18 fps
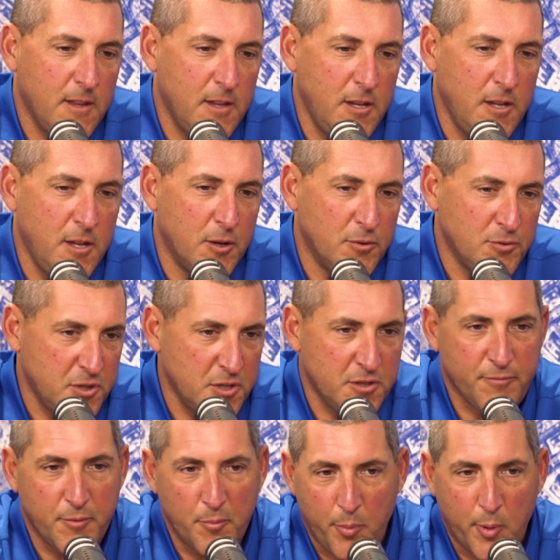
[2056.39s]

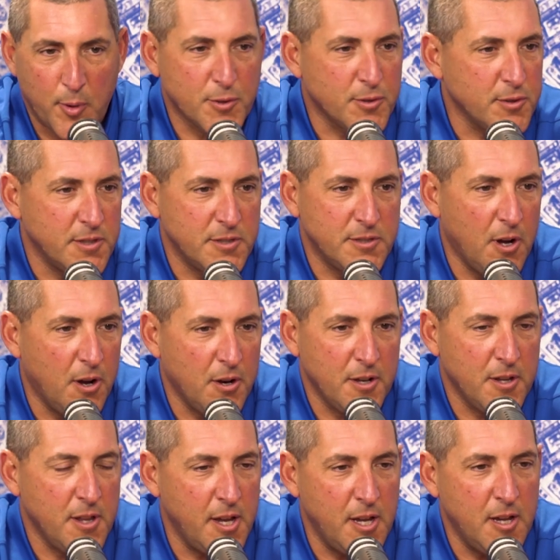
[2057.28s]
just from personally talking
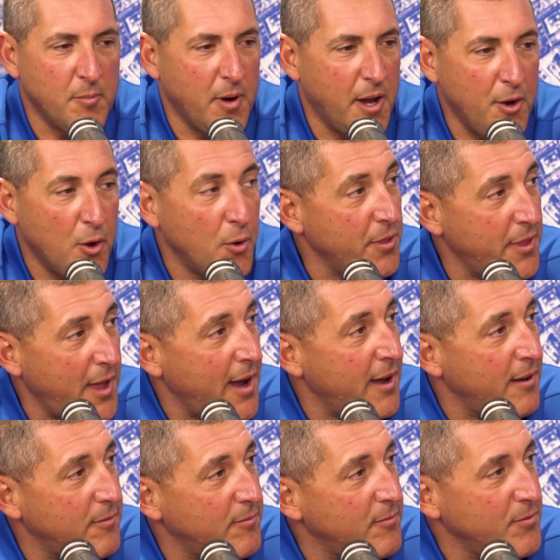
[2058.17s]
to him, I know
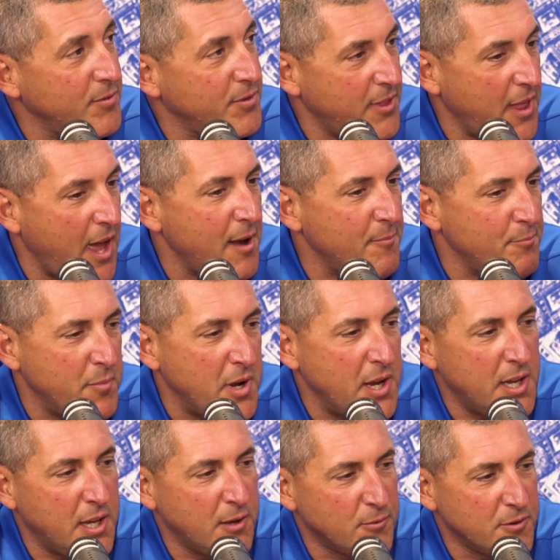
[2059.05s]
that
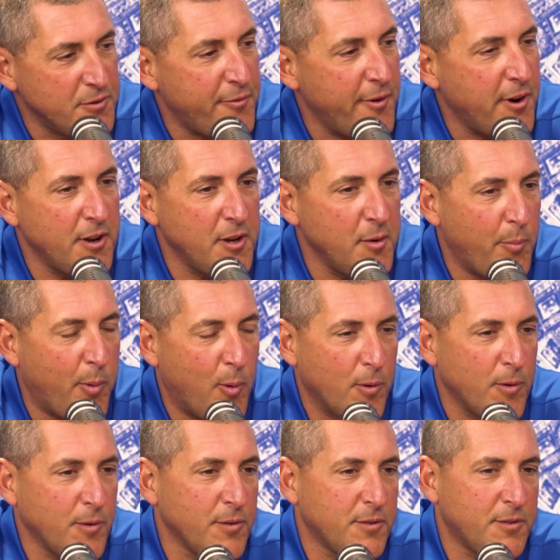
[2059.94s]
meeting was very
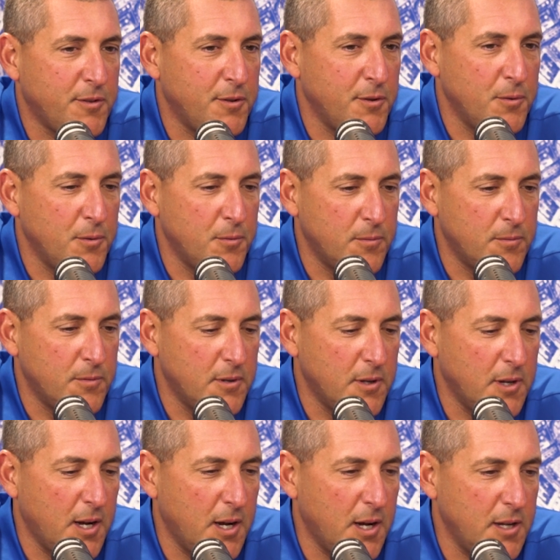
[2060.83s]
important to,
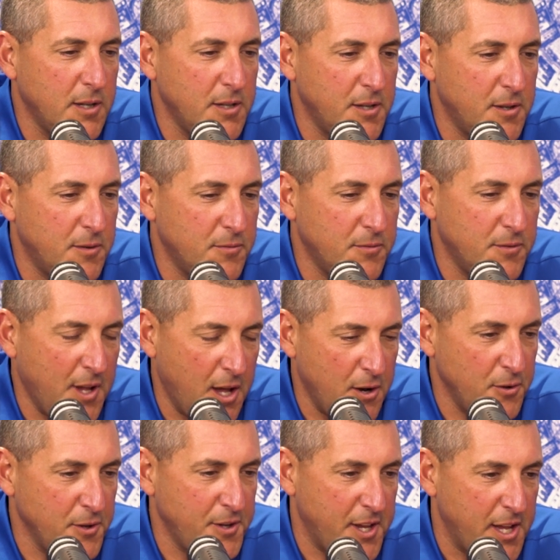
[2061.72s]
not
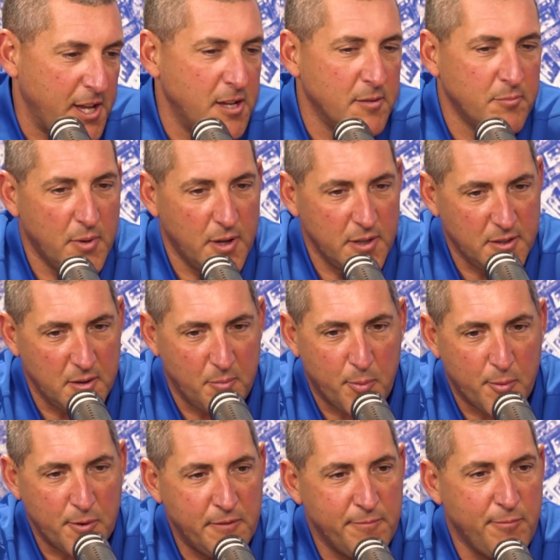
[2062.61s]
only to him, but to
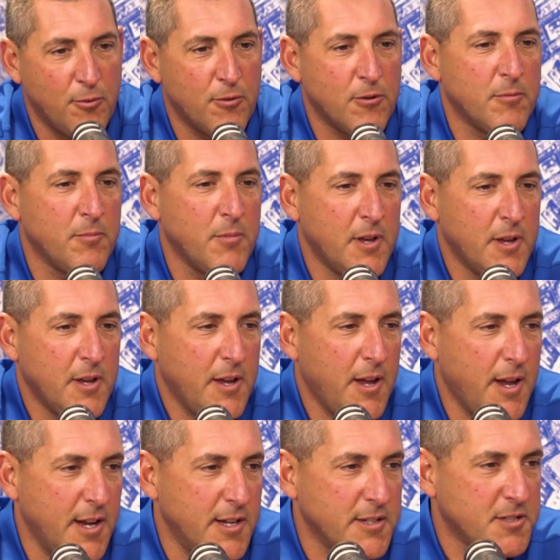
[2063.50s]
Preform
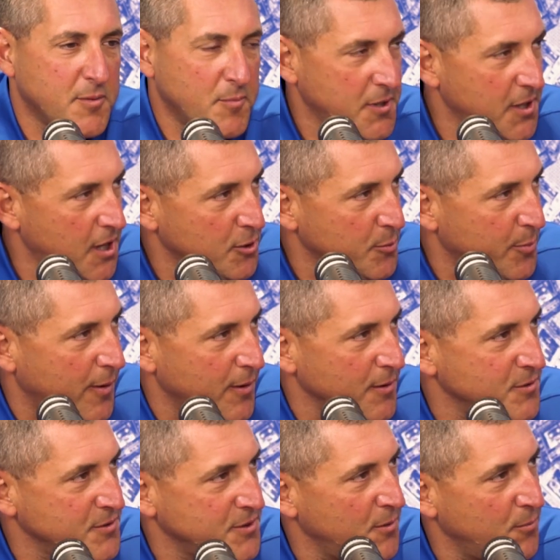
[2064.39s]
and some of the other
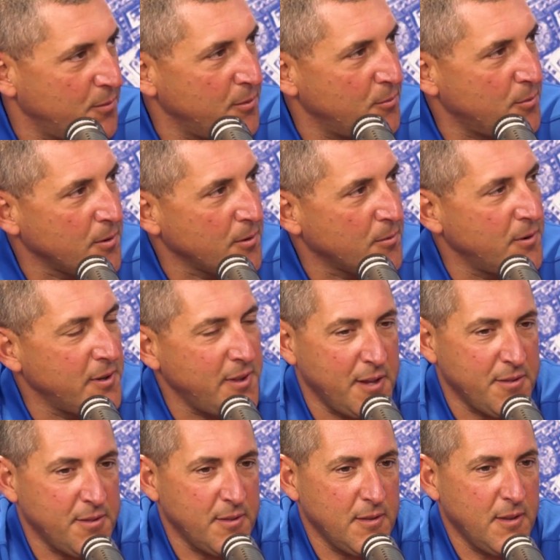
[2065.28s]
partners that we work with.
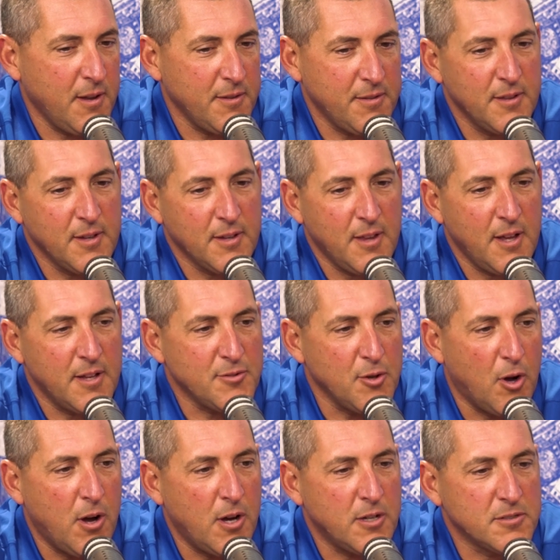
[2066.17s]
I think that's
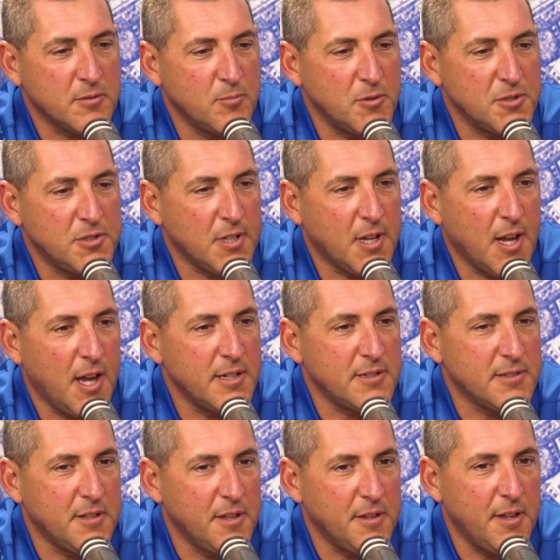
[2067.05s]
awesome what you
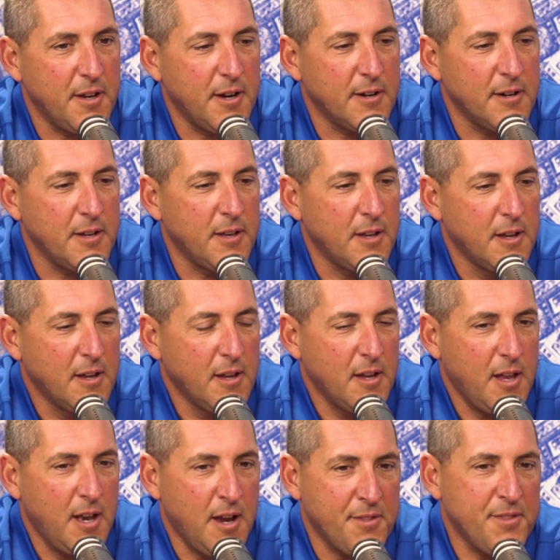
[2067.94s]
guys did there. And
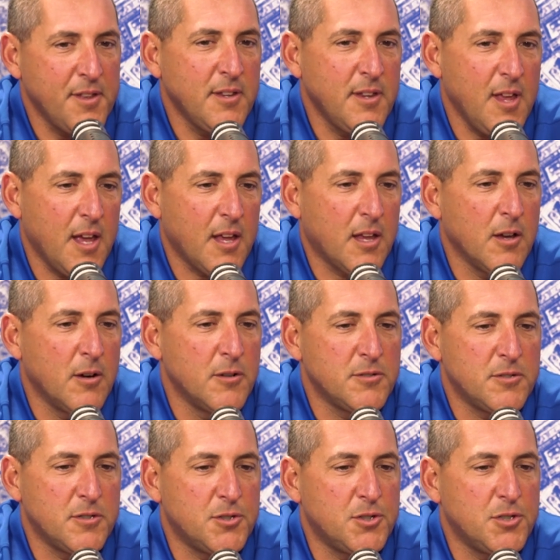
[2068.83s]
I think that
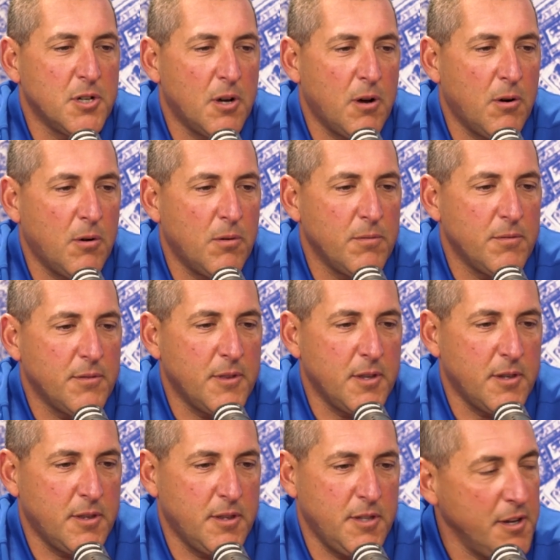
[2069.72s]
goes to show
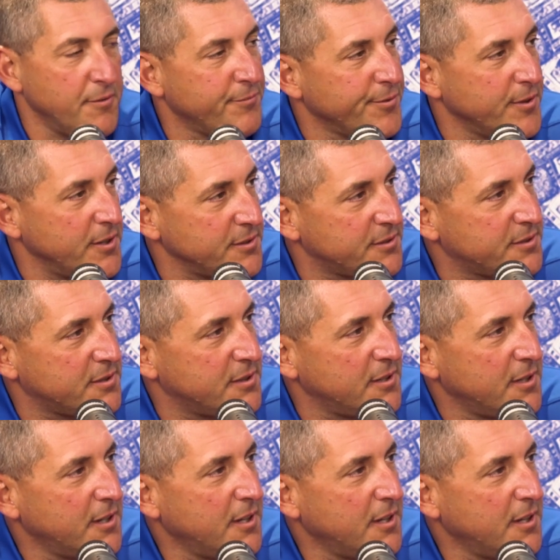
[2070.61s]
the difference,